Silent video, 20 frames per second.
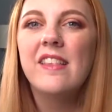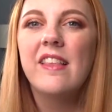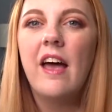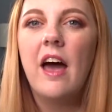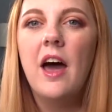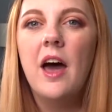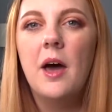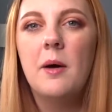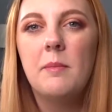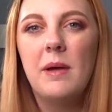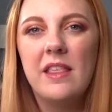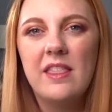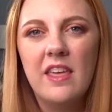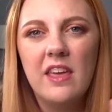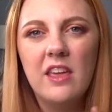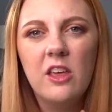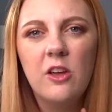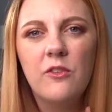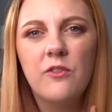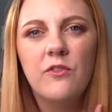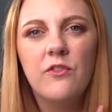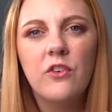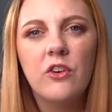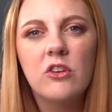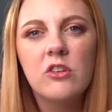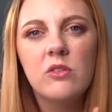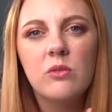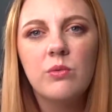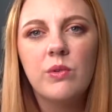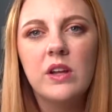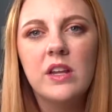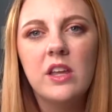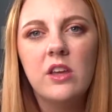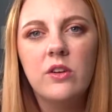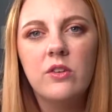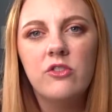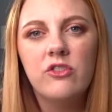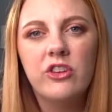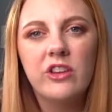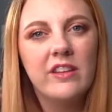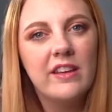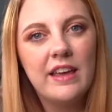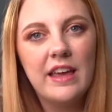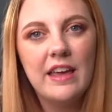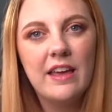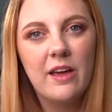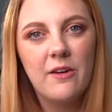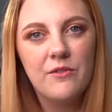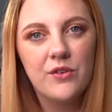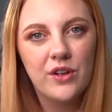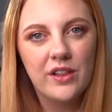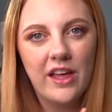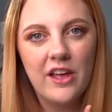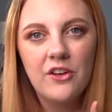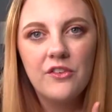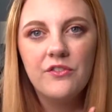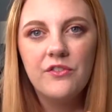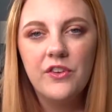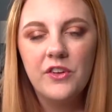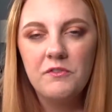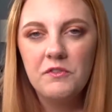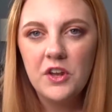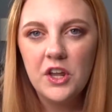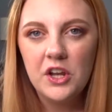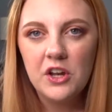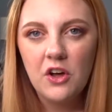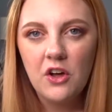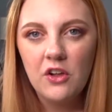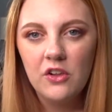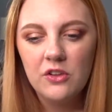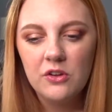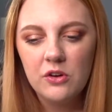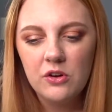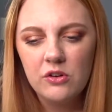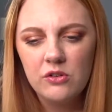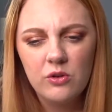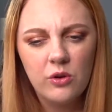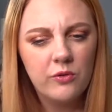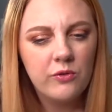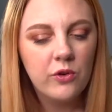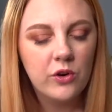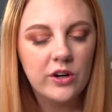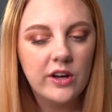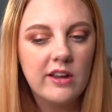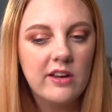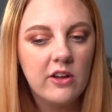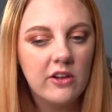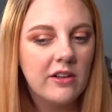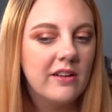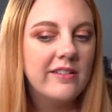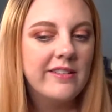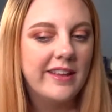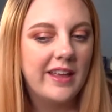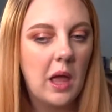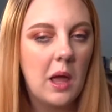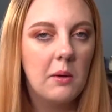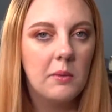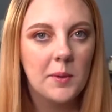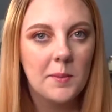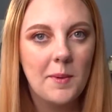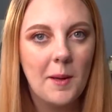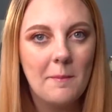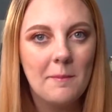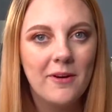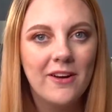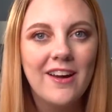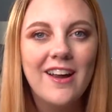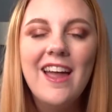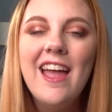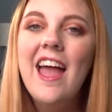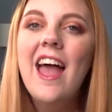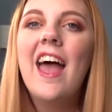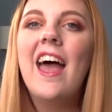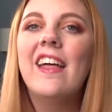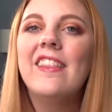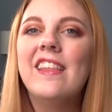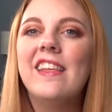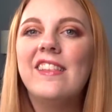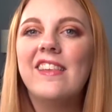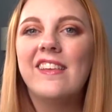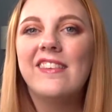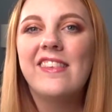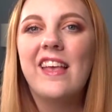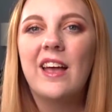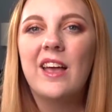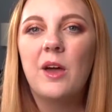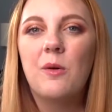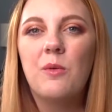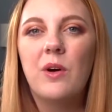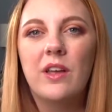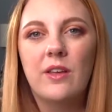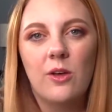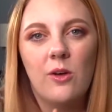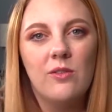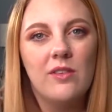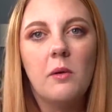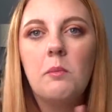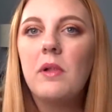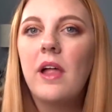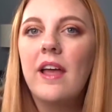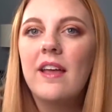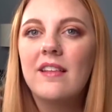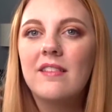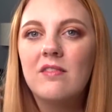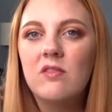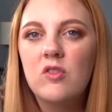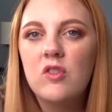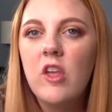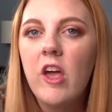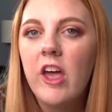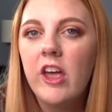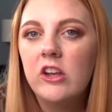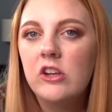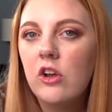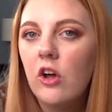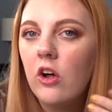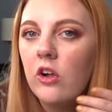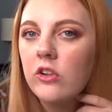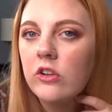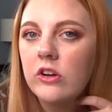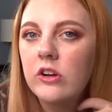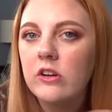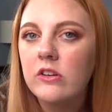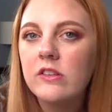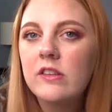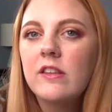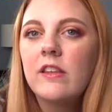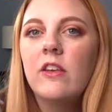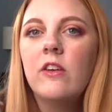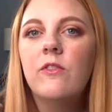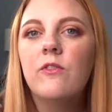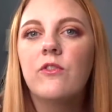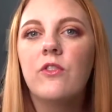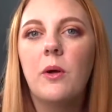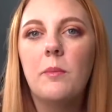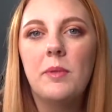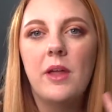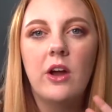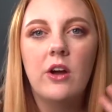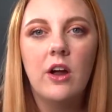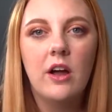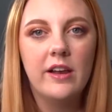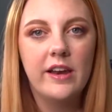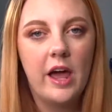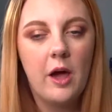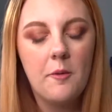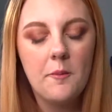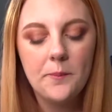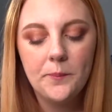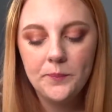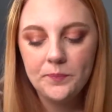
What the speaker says: I think your first one you usually can get for like $50 or $40, I can't remember. And then the second one goes up like $10 from there on out.